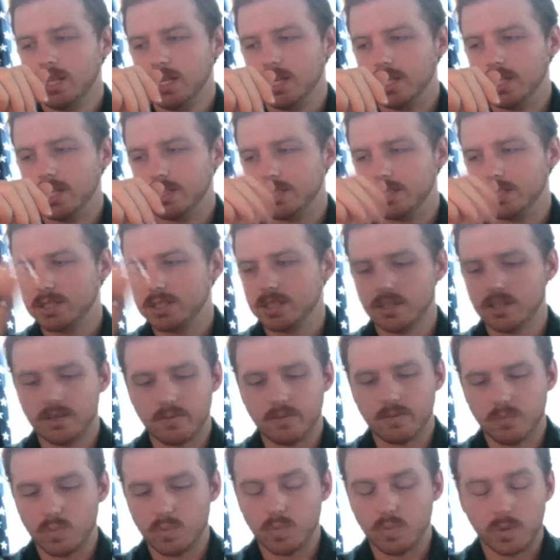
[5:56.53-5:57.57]
it's,
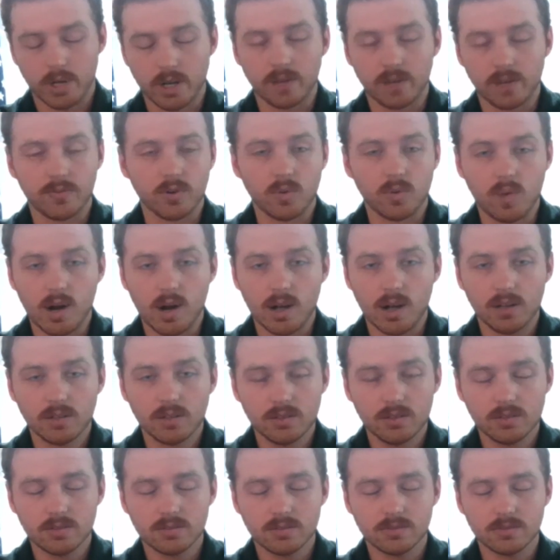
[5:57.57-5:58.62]
we're here for a
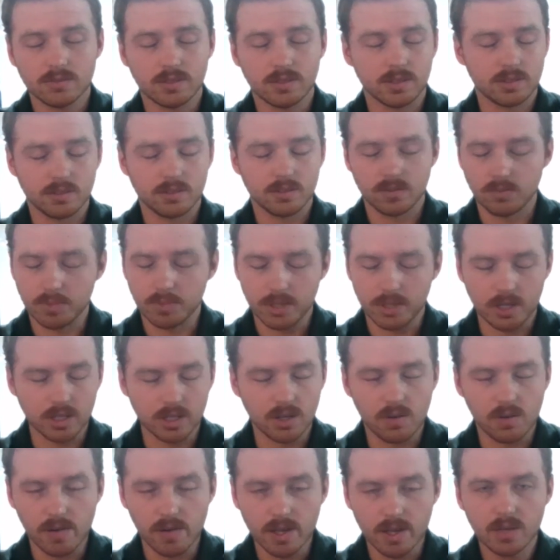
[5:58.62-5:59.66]
while. I don't plan on
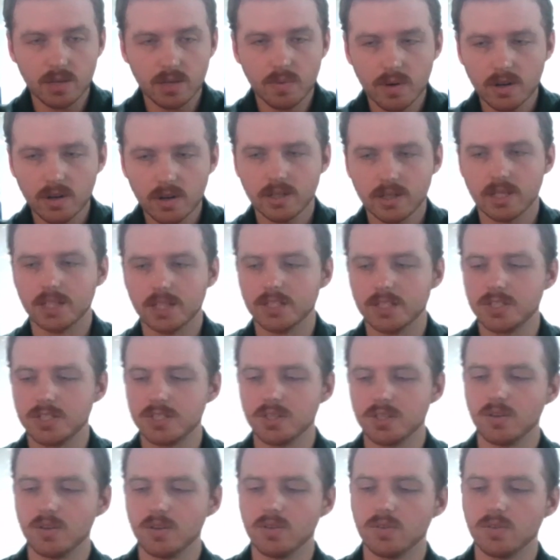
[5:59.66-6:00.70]
going anywhere. And
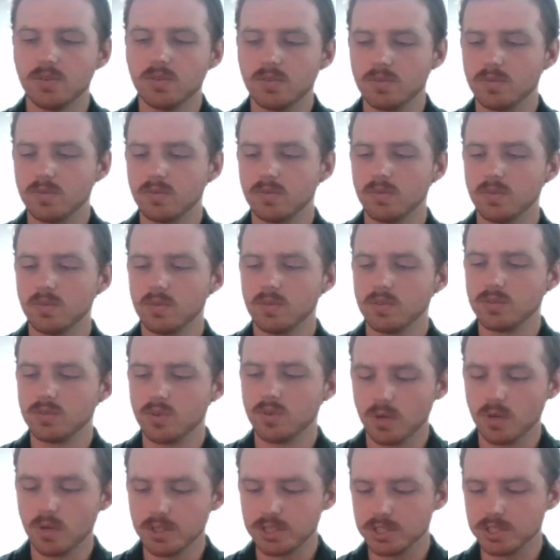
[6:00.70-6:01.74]
so
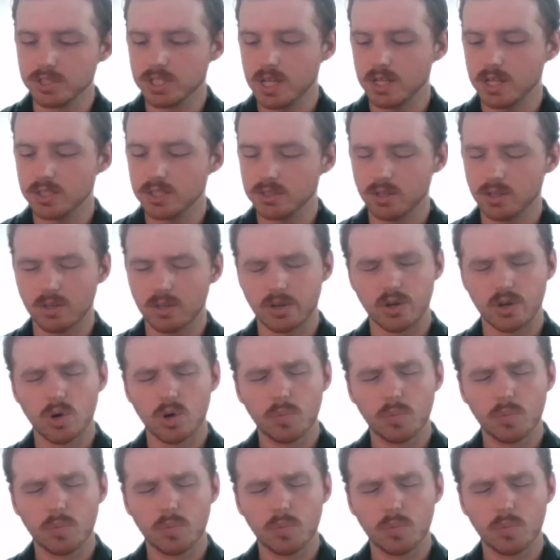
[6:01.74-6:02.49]
doors just kind of started